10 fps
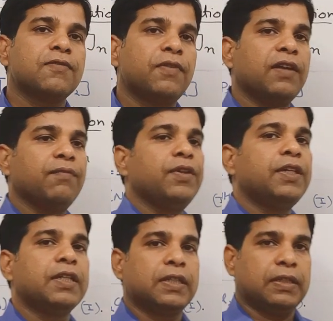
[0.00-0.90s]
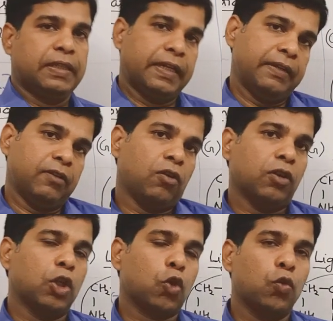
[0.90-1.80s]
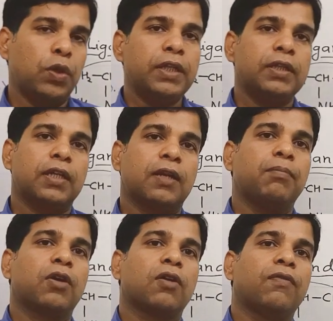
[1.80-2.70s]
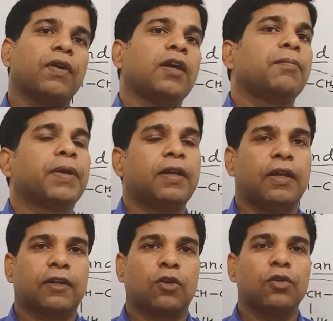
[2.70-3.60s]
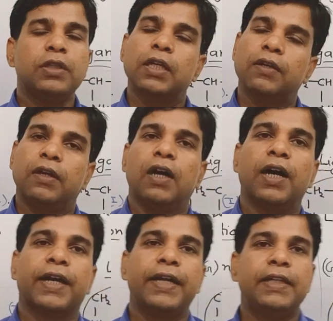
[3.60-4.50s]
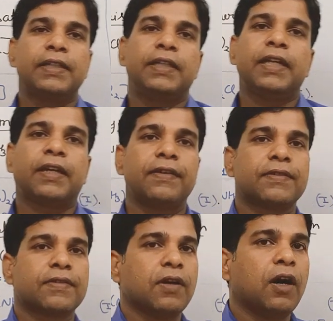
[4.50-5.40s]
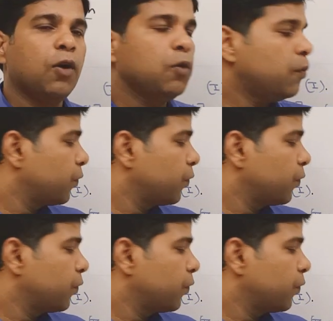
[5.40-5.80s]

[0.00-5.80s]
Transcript: Then on the cooling, the number of unpaired electron again decreases. How?